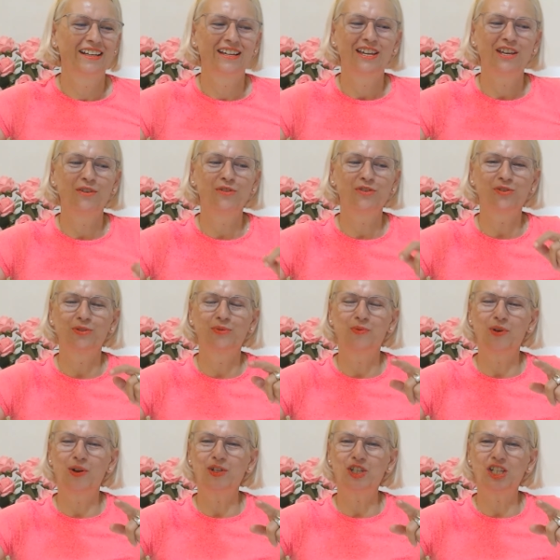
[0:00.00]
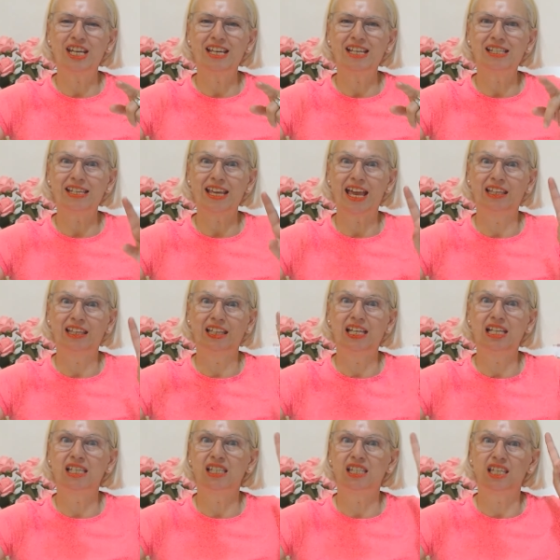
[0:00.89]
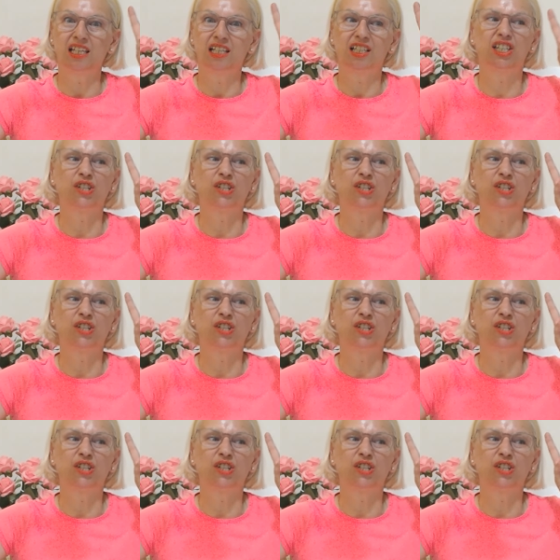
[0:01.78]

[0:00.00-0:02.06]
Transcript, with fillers: You should watch this at least